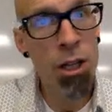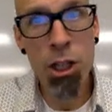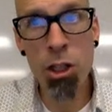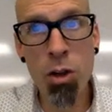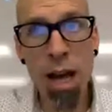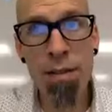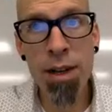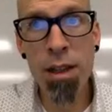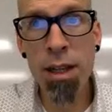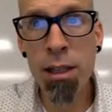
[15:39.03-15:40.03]
You don't have
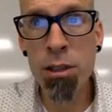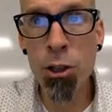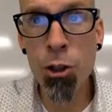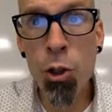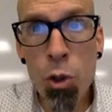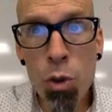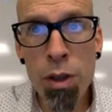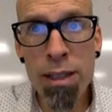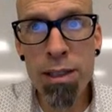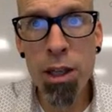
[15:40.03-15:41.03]
anything to do
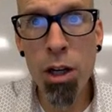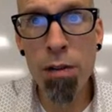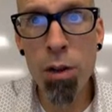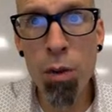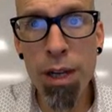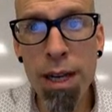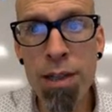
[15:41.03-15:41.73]
necessarily for the weekend.